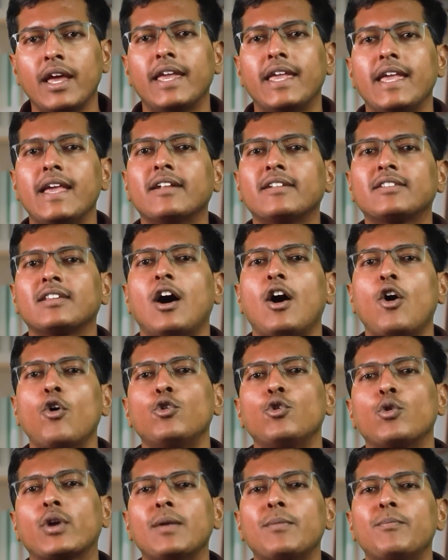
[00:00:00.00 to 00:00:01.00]
here's how
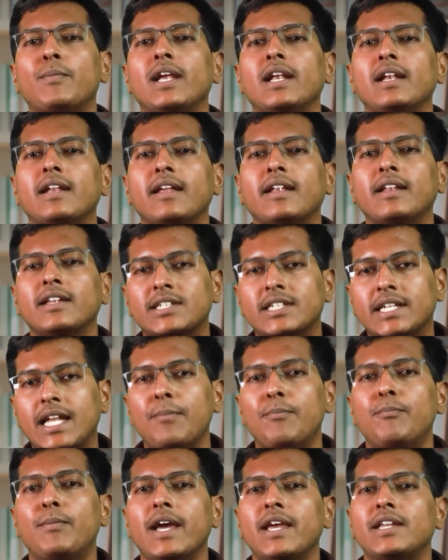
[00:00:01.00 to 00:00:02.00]
you can build it
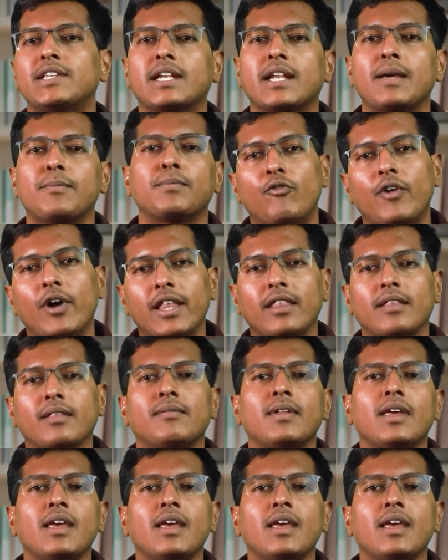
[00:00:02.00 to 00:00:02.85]
step by step. 1.